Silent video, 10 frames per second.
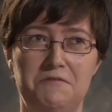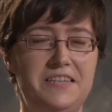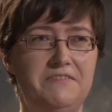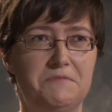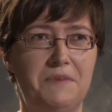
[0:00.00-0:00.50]

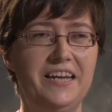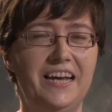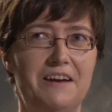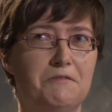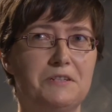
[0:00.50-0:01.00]
received the money,
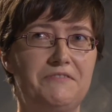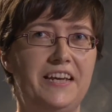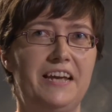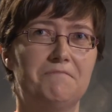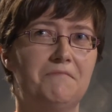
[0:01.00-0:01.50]
and I was
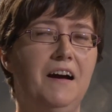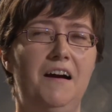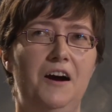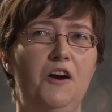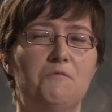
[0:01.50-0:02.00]
thinking,
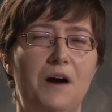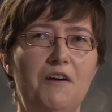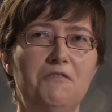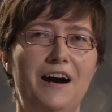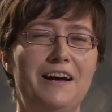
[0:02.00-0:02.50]
oh
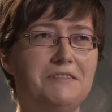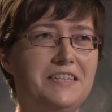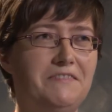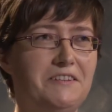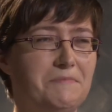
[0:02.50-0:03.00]
wow, I
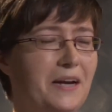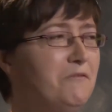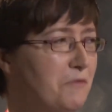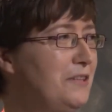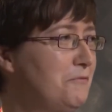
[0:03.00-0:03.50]
received this money,
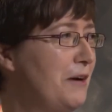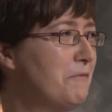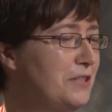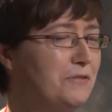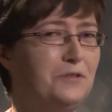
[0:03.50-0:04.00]
what do I
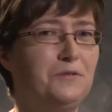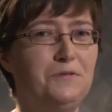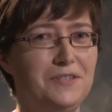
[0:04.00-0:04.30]
want to do?